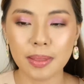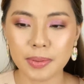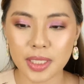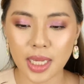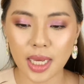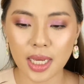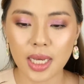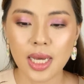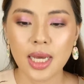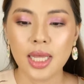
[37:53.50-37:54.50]
Lipstick.
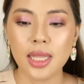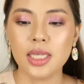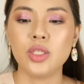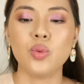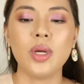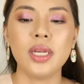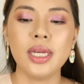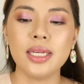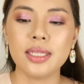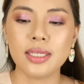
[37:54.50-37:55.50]
This one
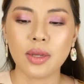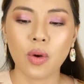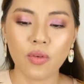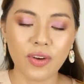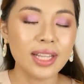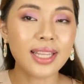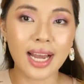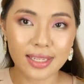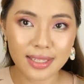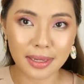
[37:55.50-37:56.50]
is
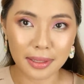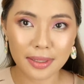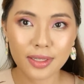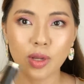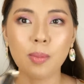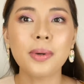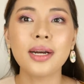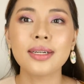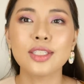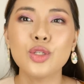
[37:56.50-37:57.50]
fantastic.
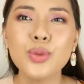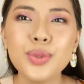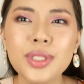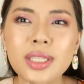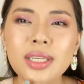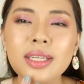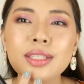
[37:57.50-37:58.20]
Sobrang juicy,